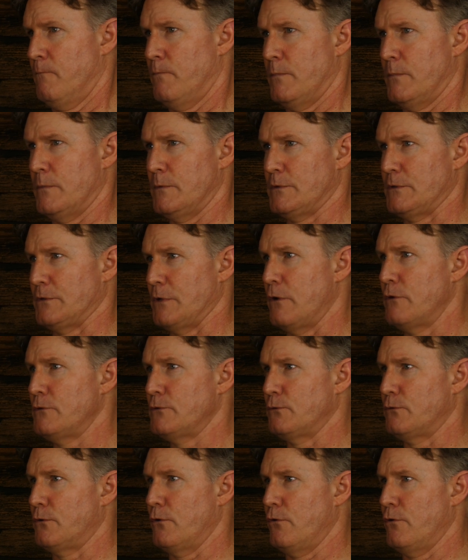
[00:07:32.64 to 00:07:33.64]
the snow's
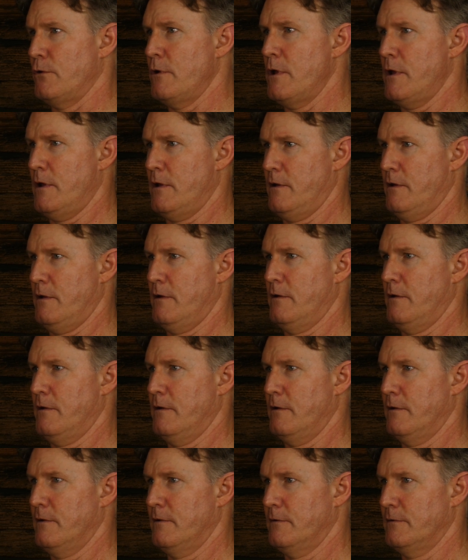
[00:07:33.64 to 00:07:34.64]
all gone.
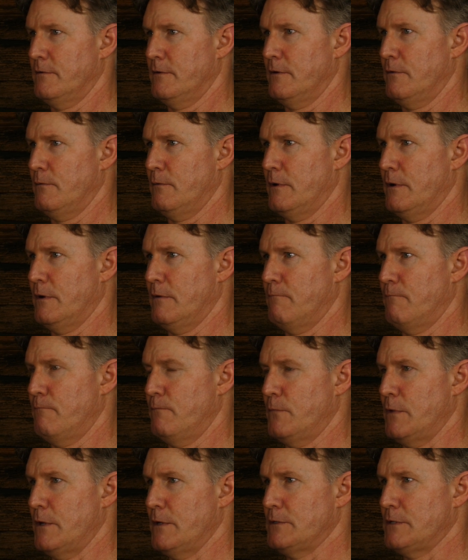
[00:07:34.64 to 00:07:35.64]
So
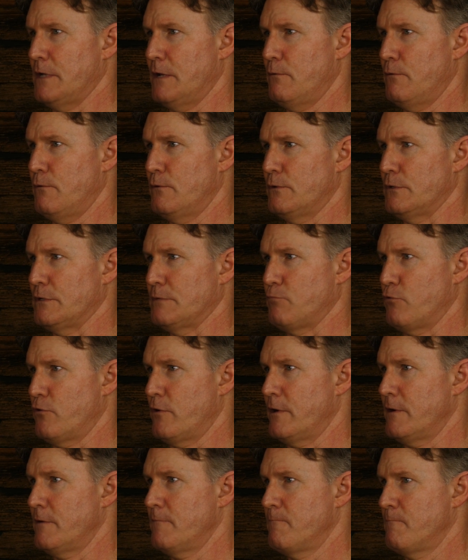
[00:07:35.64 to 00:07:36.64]
say we're into
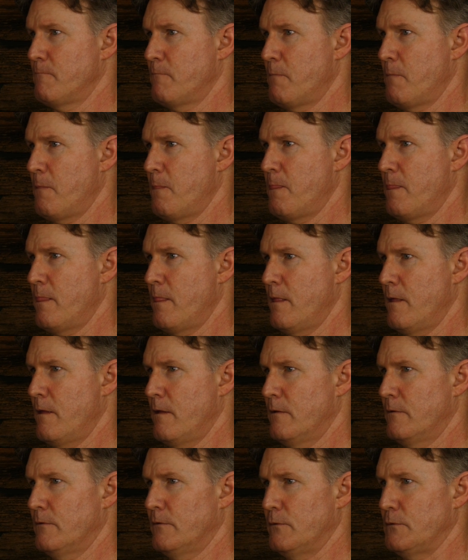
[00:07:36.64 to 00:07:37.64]
spring.
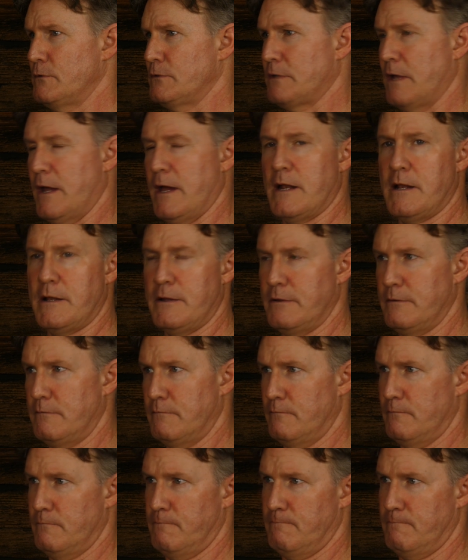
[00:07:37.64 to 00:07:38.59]
So we started in